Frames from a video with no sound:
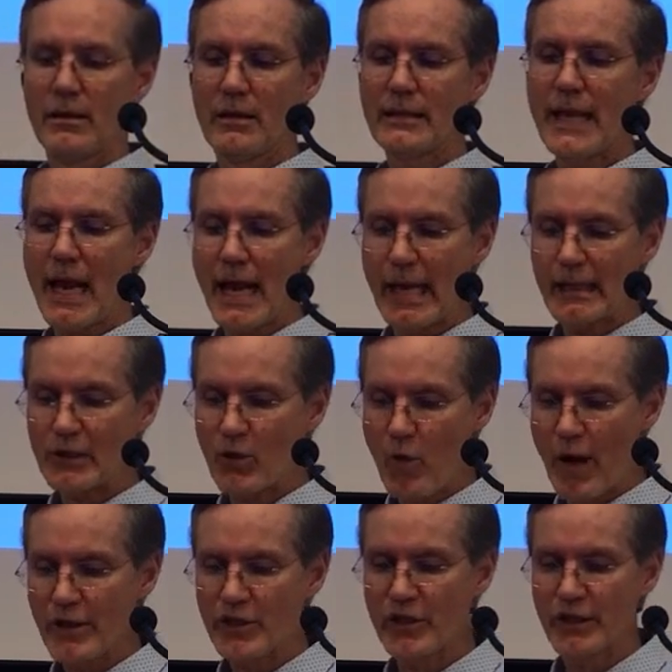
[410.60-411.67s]
to ask
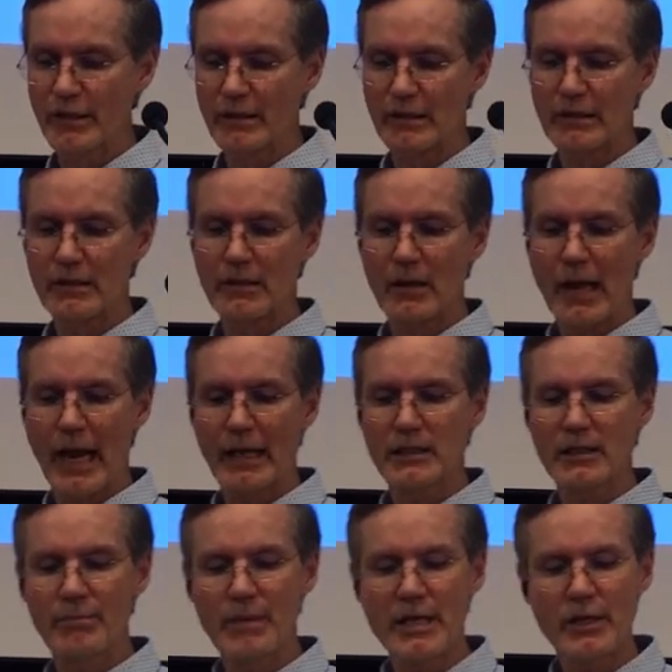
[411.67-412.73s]
questions and
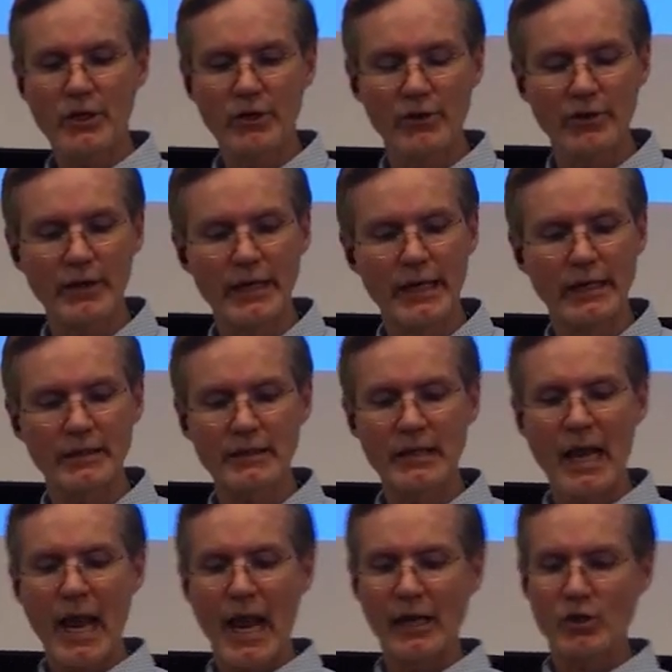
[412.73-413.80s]
to be
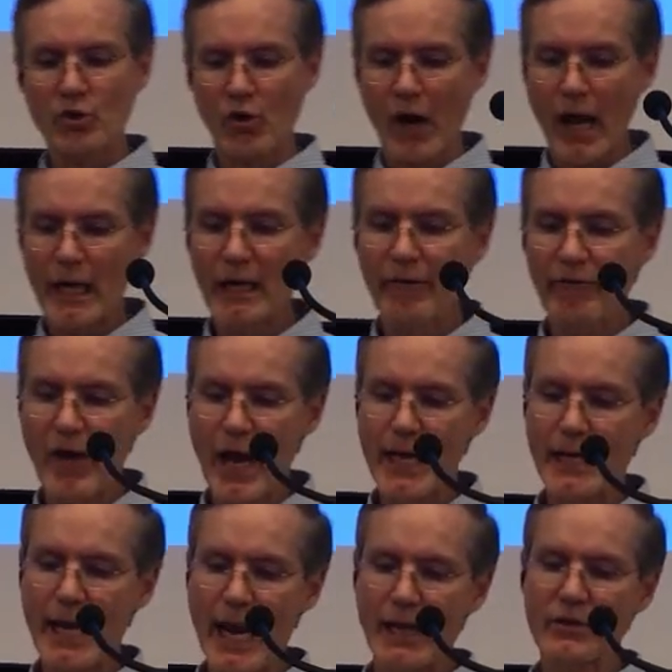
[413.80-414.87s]
curious and try to
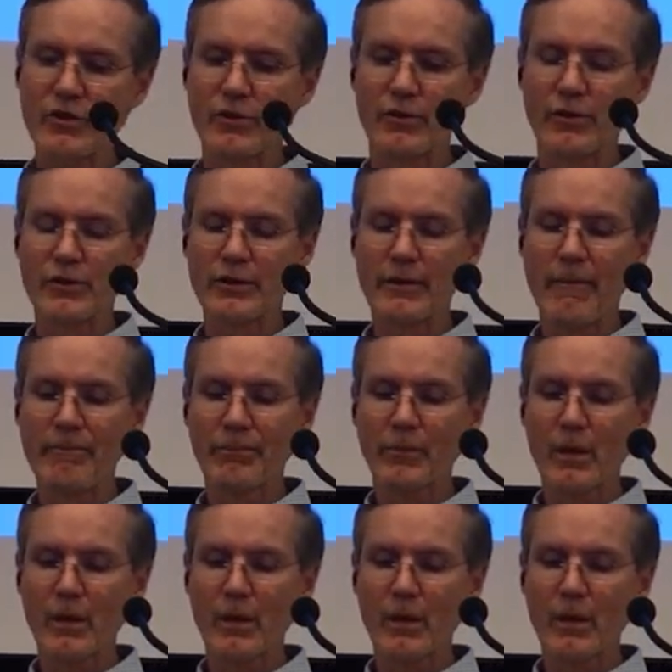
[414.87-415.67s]
find answers.